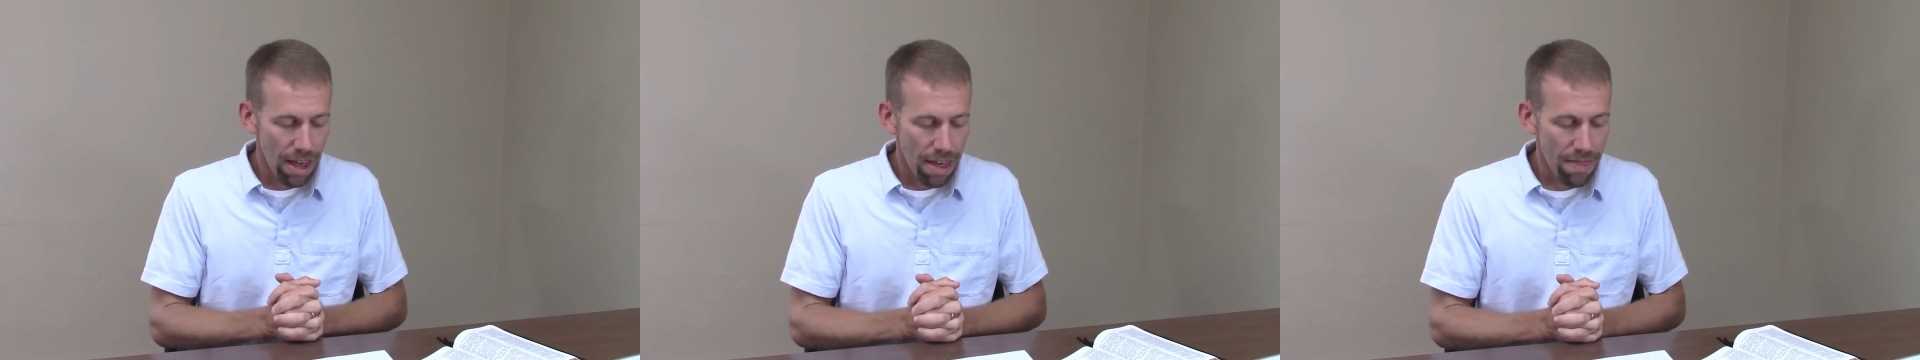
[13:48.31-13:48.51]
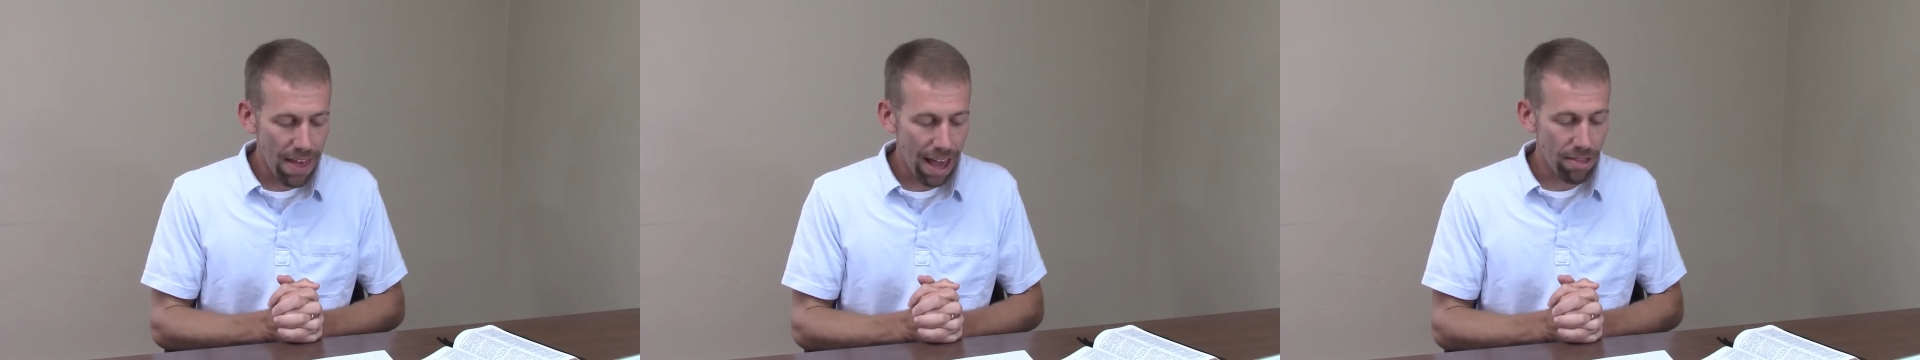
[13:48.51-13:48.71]

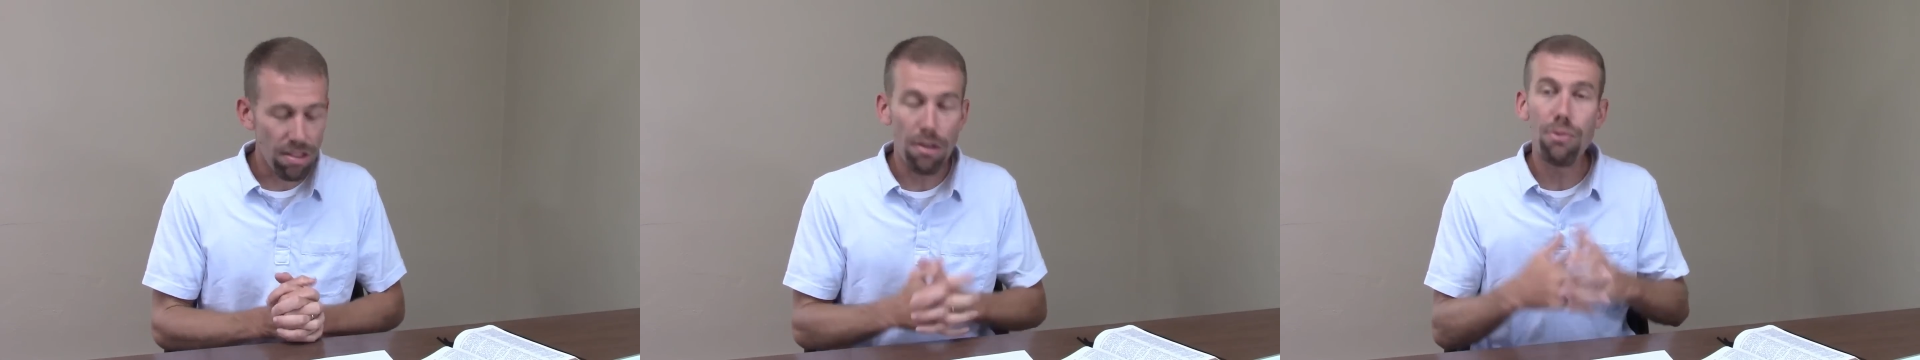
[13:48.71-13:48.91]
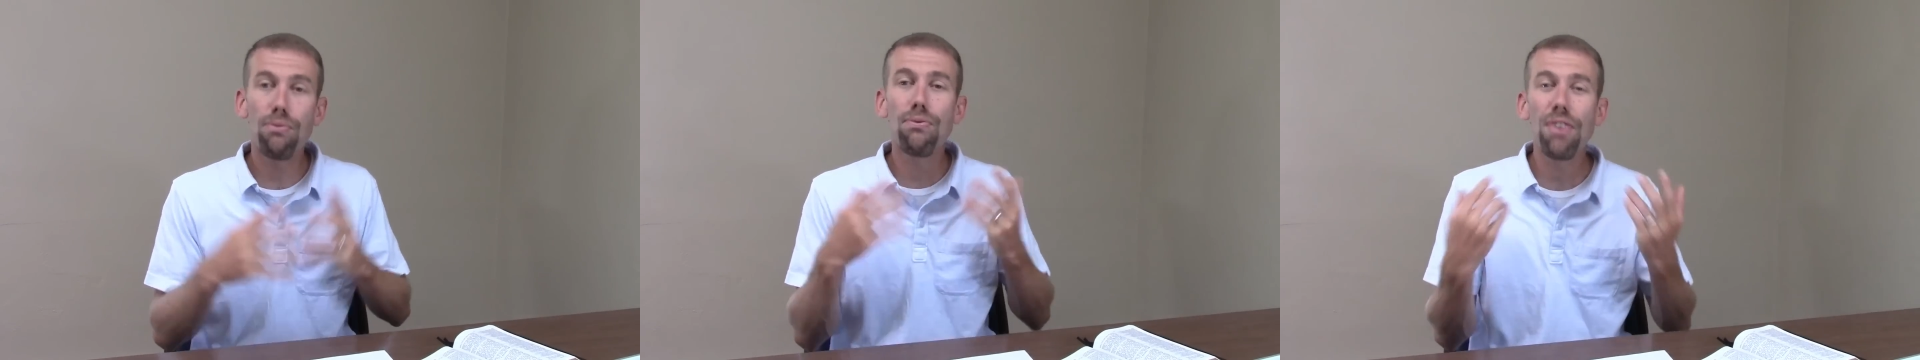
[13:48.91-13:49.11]
that
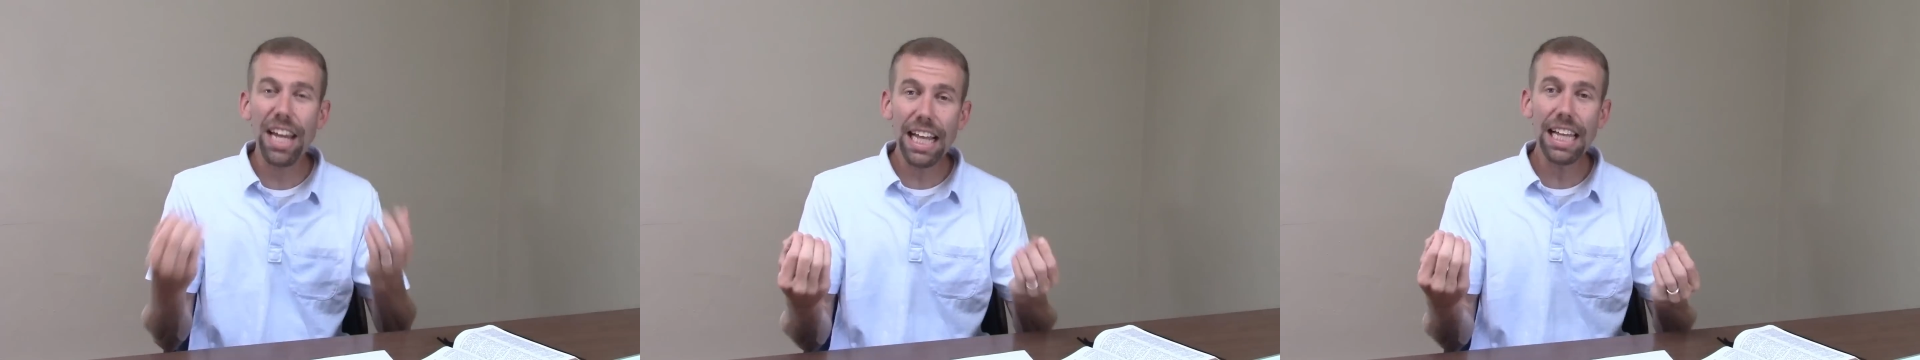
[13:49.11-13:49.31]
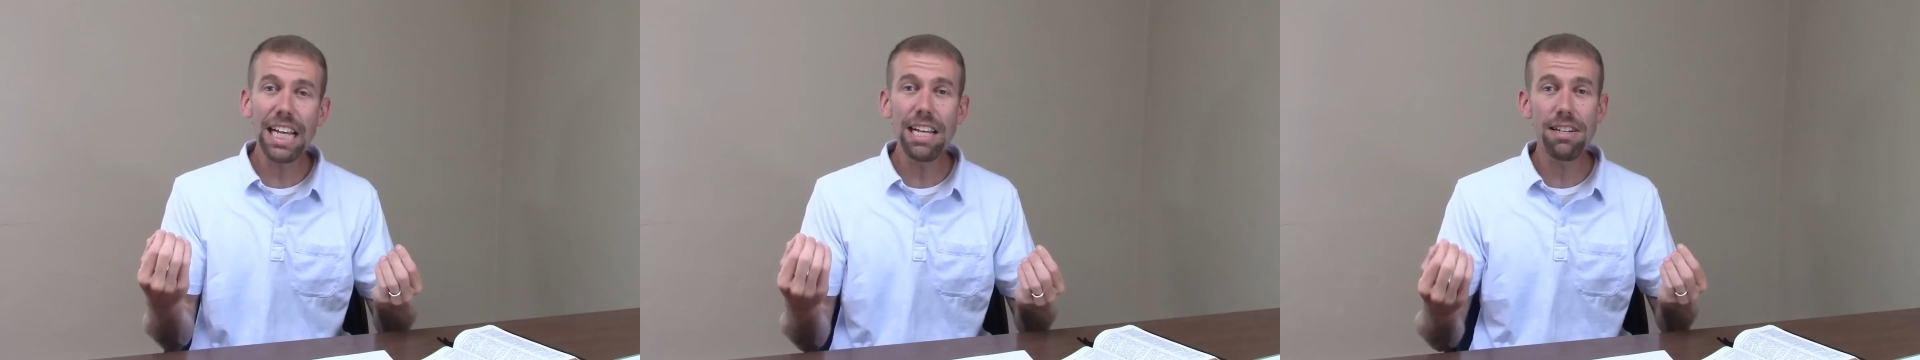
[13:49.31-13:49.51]
the
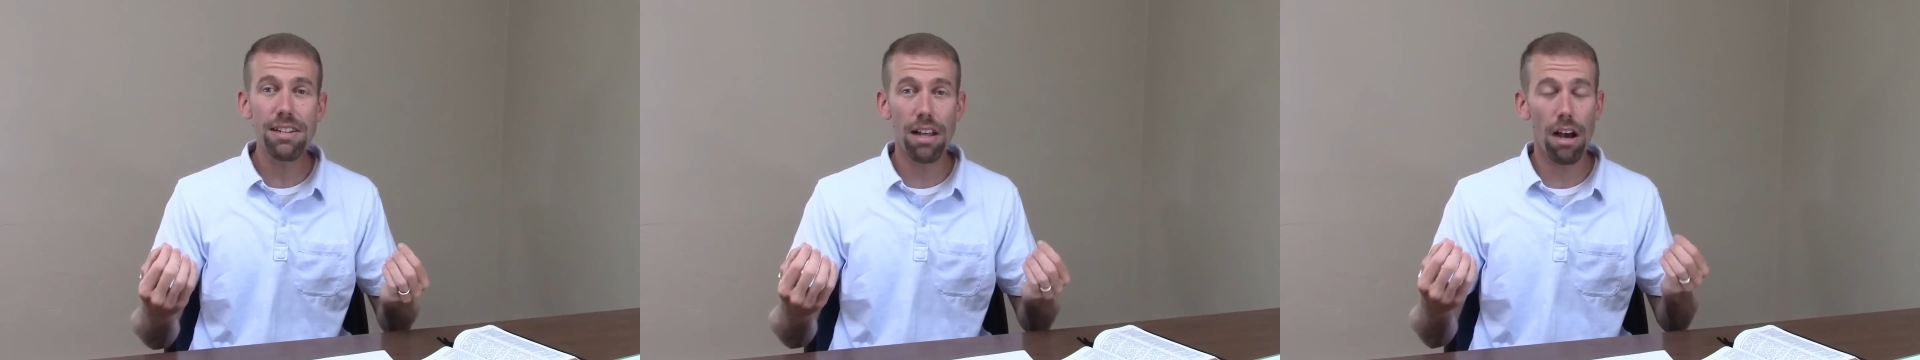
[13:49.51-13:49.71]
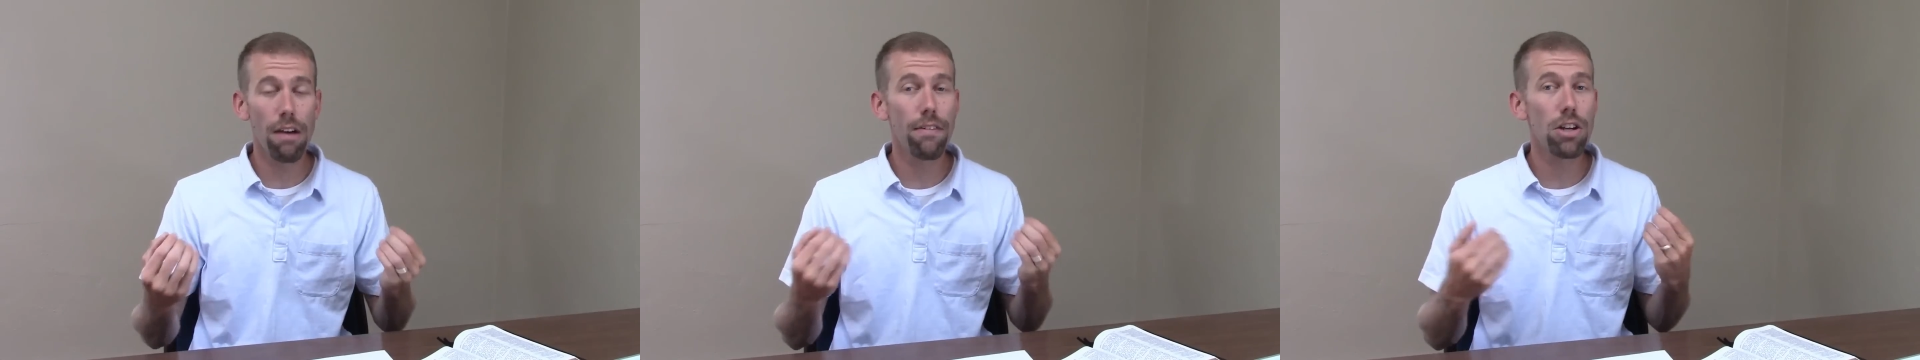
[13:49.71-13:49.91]
feelings
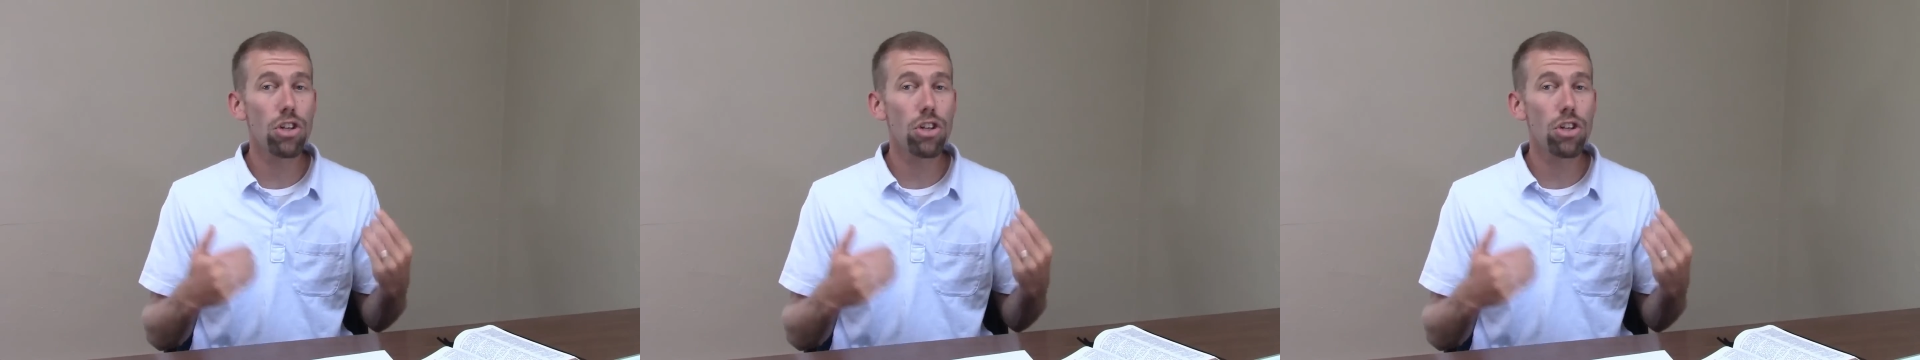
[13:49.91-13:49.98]
of a